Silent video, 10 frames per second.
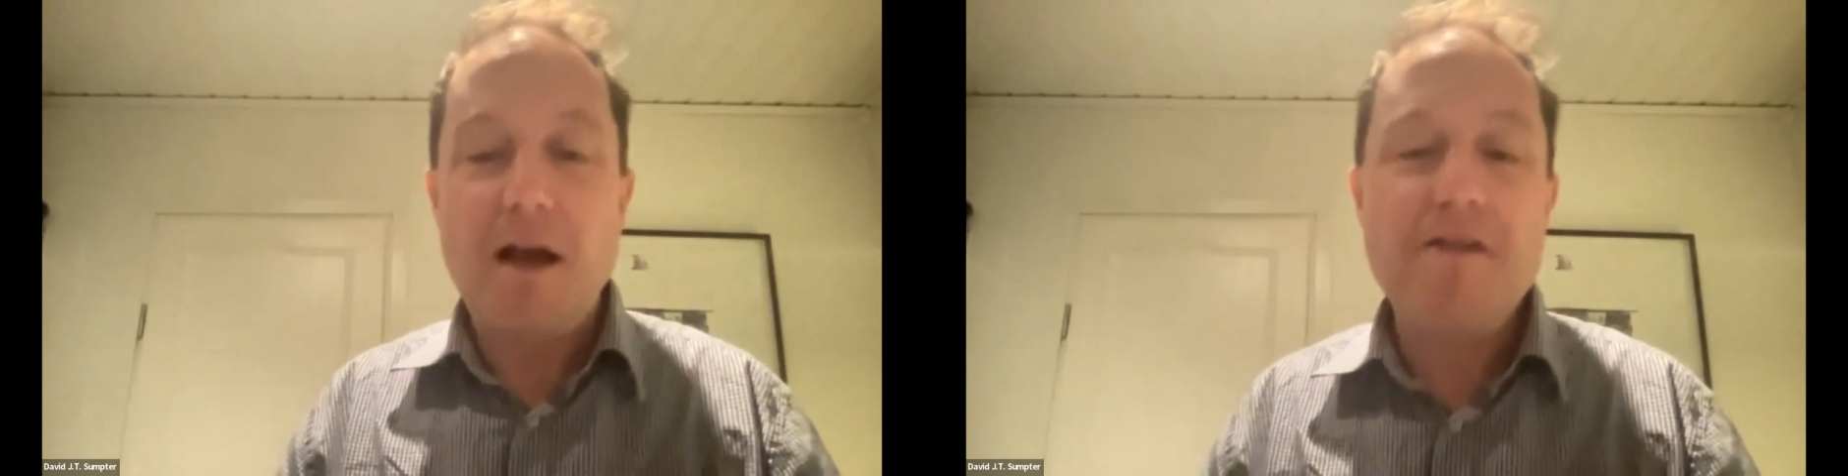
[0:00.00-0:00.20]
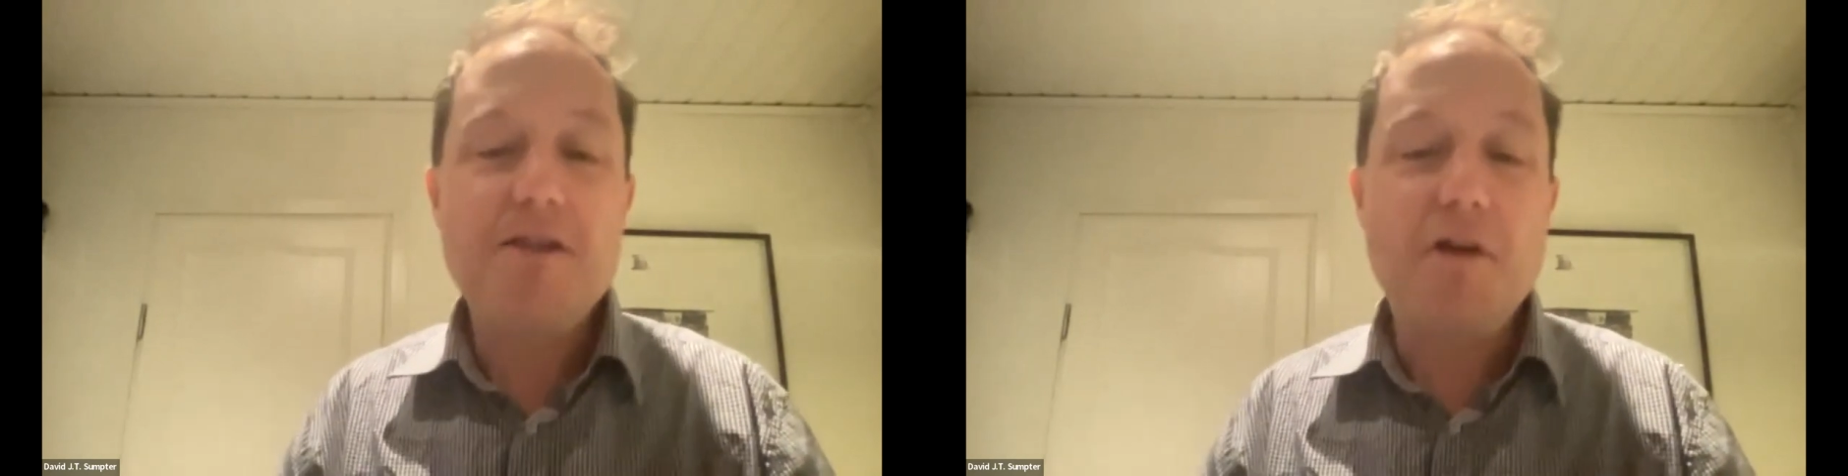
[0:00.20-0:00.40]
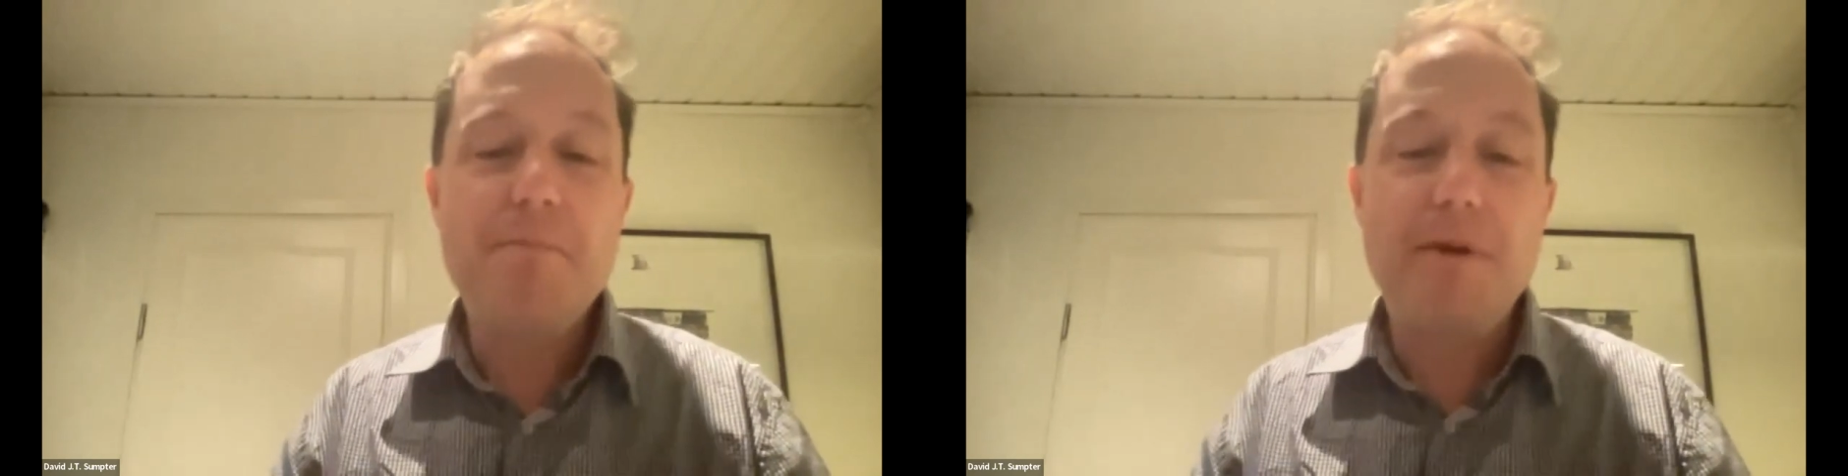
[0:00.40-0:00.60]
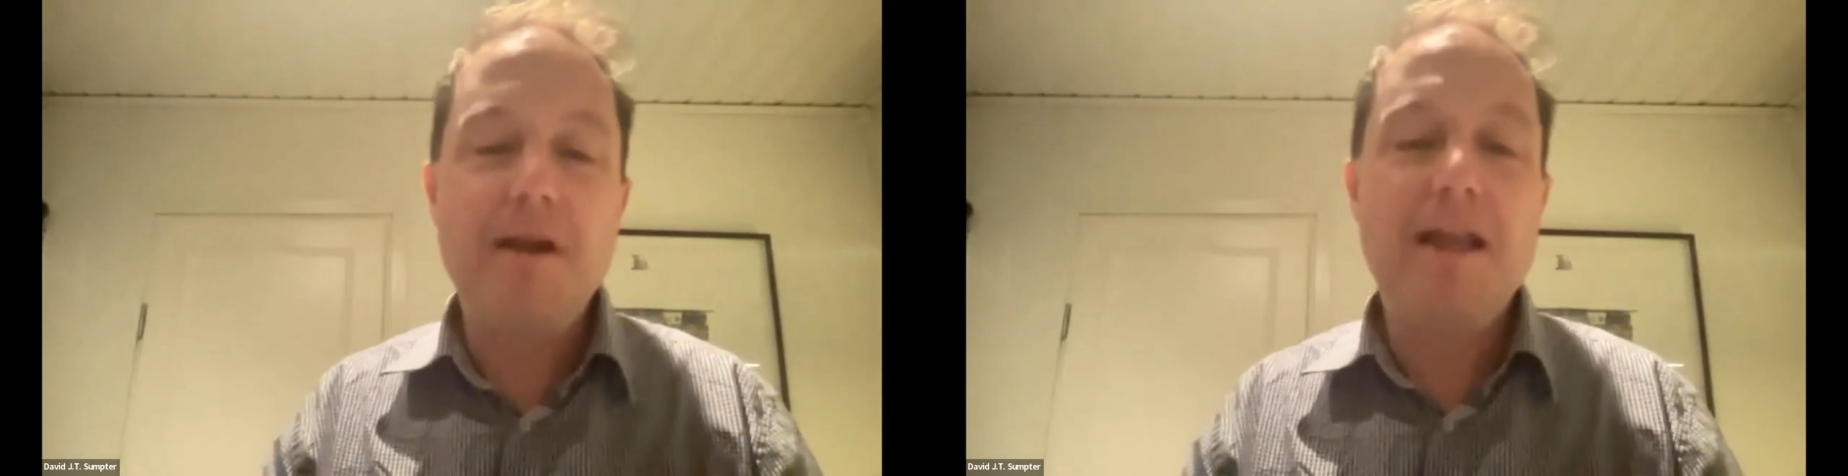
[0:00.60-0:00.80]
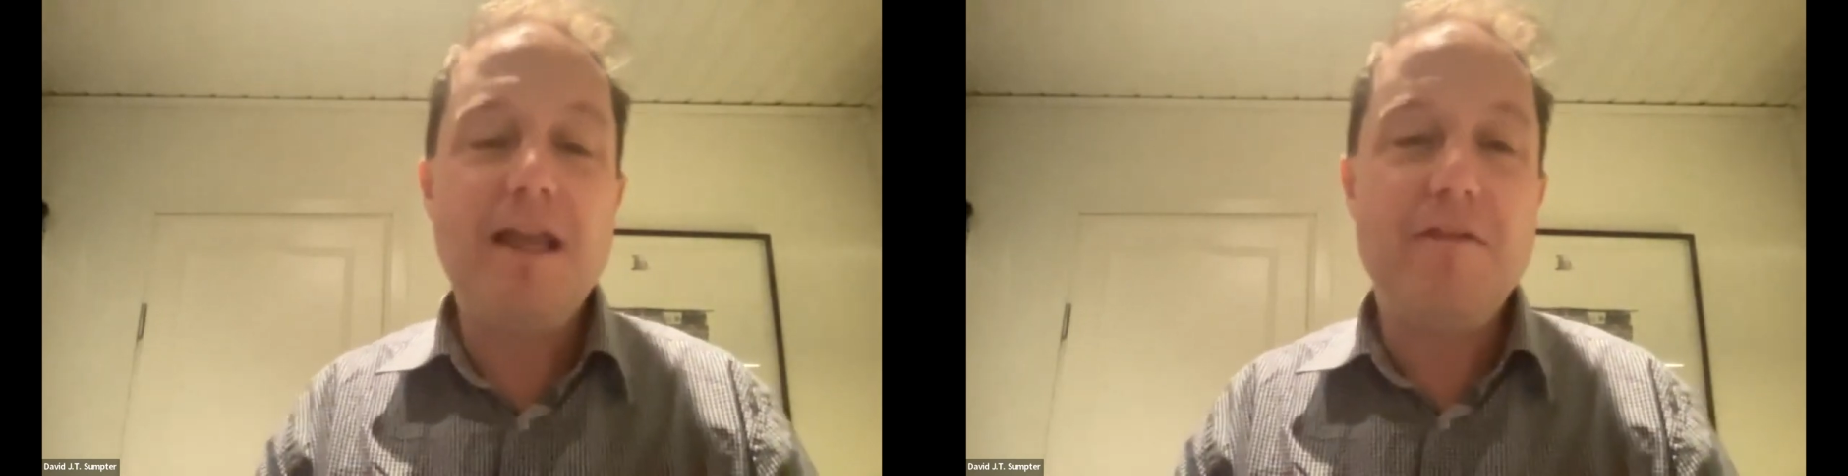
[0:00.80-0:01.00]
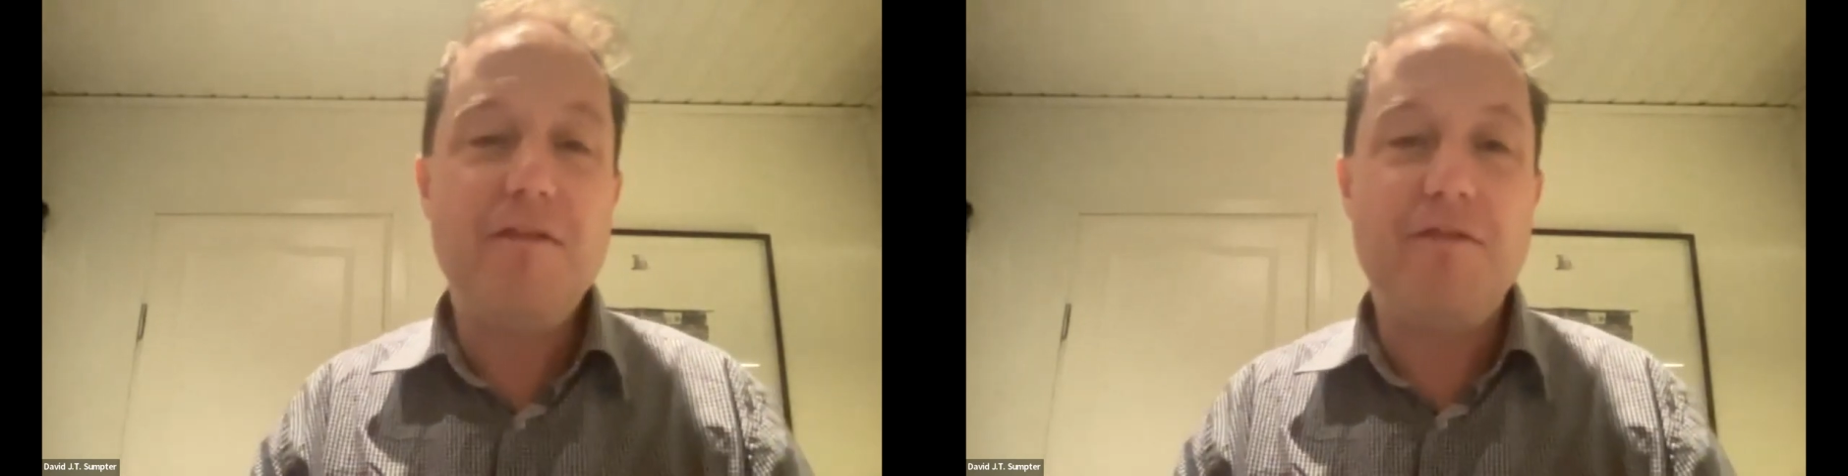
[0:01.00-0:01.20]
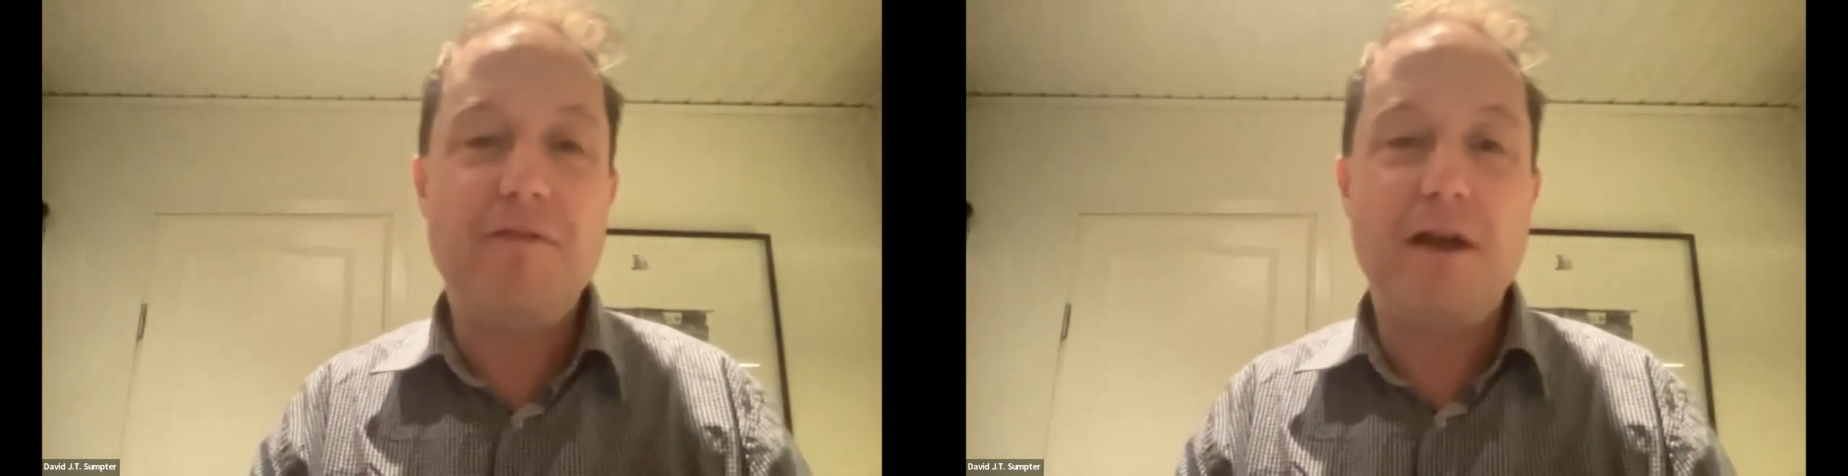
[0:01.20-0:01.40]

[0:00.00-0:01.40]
I don't believe,